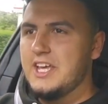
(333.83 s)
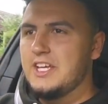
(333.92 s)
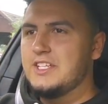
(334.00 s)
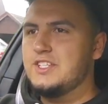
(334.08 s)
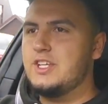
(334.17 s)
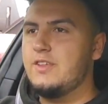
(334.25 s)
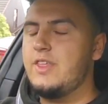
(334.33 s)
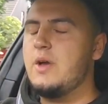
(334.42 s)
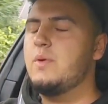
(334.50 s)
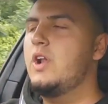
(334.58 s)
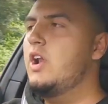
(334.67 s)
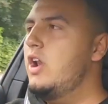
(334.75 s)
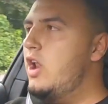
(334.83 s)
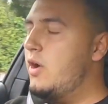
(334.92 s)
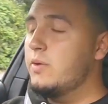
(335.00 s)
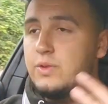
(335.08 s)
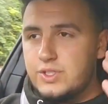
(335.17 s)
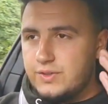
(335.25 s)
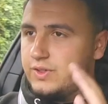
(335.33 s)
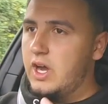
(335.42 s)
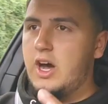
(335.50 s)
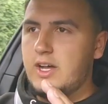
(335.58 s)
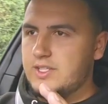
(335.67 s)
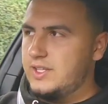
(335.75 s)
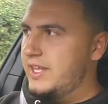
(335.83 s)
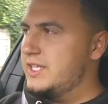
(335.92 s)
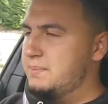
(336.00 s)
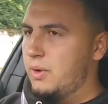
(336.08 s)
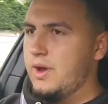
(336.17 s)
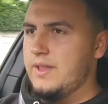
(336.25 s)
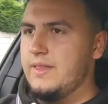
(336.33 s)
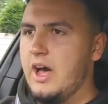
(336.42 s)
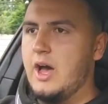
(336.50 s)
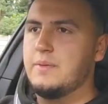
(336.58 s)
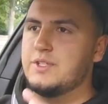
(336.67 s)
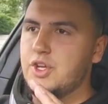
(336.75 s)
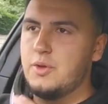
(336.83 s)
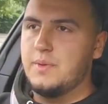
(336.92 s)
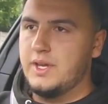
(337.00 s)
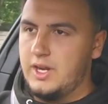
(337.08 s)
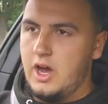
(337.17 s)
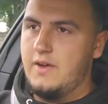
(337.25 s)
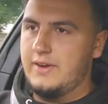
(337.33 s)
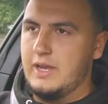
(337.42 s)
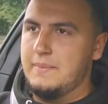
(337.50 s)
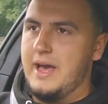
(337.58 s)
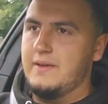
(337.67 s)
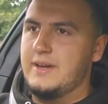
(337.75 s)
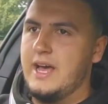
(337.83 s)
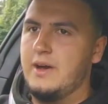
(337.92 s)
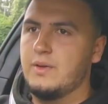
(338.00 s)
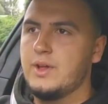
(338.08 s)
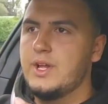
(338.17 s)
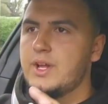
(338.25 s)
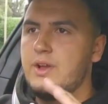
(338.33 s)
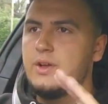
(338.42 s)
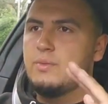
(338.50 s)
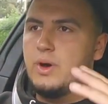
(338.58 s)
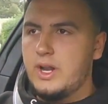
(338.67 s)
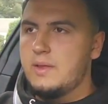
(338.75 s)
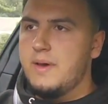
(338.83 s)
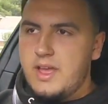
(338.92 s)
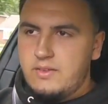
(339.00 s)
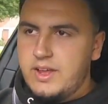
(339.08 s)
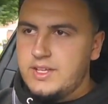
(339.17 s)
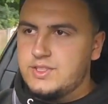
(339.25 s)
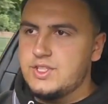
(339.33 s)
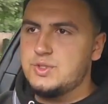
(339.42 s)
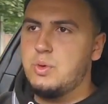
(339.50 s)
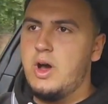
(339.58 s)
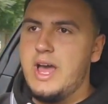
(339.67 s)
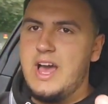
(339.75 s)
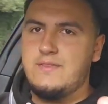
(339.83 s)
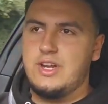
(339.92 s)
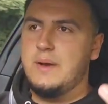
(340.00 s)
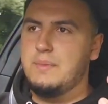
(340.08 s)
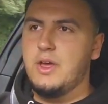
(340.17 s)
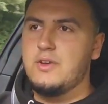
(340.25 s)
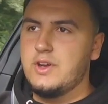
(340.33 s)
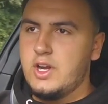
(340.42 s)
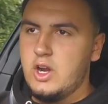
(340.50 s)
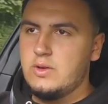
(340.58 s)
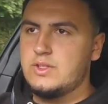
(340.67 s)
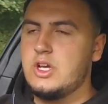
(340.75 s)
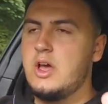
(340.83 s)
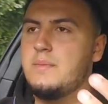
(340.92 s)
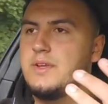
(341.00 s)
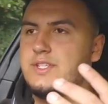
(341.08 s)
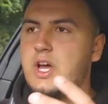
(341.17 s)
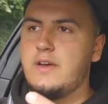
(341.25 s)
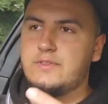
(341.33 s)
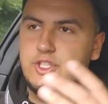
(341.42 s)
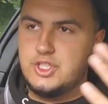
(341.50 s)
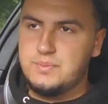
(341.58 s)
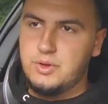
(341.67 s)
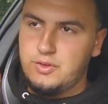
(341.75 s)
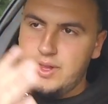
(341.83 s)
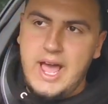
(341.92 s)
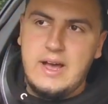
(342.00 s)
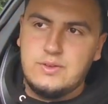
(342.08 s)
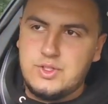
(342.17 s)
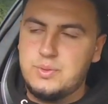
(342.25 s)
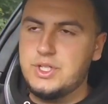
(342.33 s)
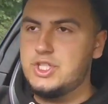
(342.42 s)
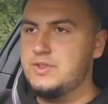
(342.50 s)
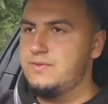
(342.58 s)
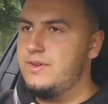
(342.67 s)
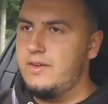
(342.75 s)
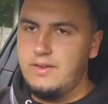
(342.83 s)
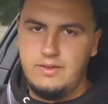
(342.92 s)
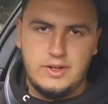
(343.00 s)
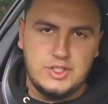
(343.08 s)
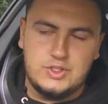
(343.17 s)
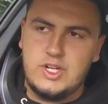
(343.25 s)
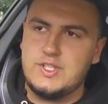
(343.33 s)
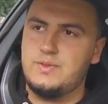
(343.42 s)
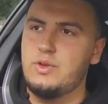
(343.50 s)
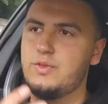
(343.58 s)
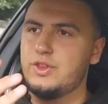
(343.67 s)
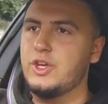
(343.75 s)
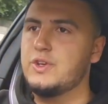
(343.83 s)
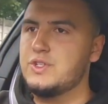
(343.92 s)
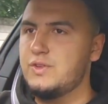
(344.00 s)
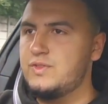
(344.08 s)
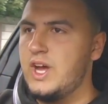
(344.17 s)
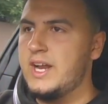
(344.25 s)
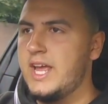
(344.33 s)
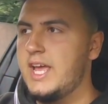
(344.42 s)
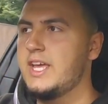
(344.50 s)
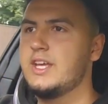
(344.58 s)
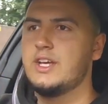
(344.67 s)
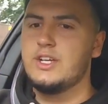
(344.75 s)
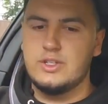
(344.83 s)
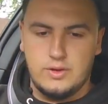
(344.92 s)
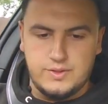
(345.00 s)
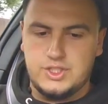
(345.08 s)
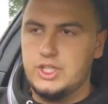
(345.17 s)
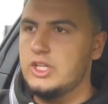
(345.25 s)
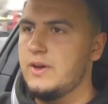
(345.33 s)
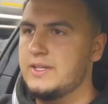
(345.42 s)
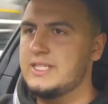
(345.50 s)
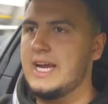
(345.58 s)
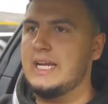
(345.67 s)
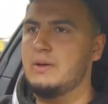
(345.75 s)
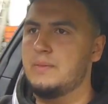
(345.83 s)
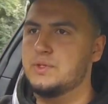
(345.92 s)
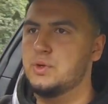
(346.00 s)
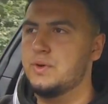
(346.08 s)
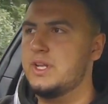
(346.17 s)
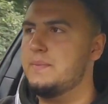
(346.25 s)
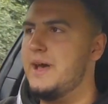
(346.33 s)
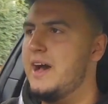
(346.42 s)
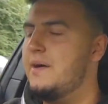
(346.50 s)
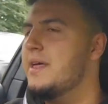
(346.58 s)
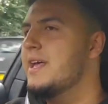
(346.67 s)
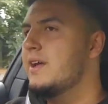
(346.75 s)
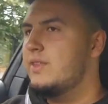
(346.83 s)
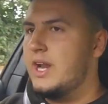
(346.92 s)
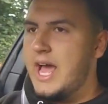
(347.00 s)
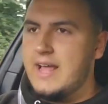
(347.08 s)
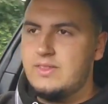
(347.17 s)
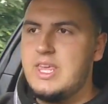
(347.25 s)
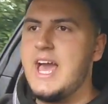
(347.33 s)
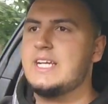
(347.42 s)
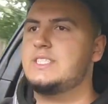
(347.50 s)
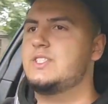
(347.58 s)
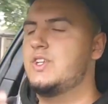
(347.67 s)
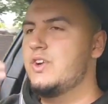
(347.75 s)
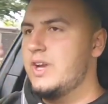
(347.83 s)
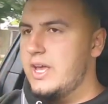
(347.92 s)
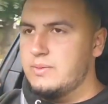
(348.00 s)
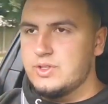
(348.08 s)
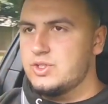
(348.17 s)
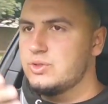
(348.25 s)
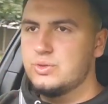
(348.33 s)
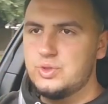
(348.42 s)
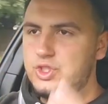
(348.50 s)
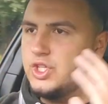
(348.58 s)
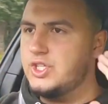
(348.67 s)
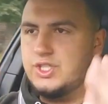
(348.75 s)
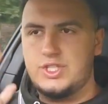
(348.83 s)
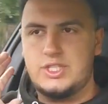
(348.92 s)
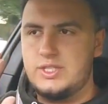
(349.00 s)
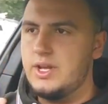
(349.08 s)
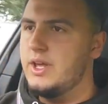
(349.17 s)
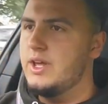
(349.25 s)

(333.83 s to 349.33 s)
So there were loads of cars at this point that I was umming and ahhing about. Now, one of the main reasons why I haven't uploaded in a long time is I've just moved house, which is very, very stressful for those who've done it. Obviously, you know exactly what I'm talking about. Then I had the accident. It was all just,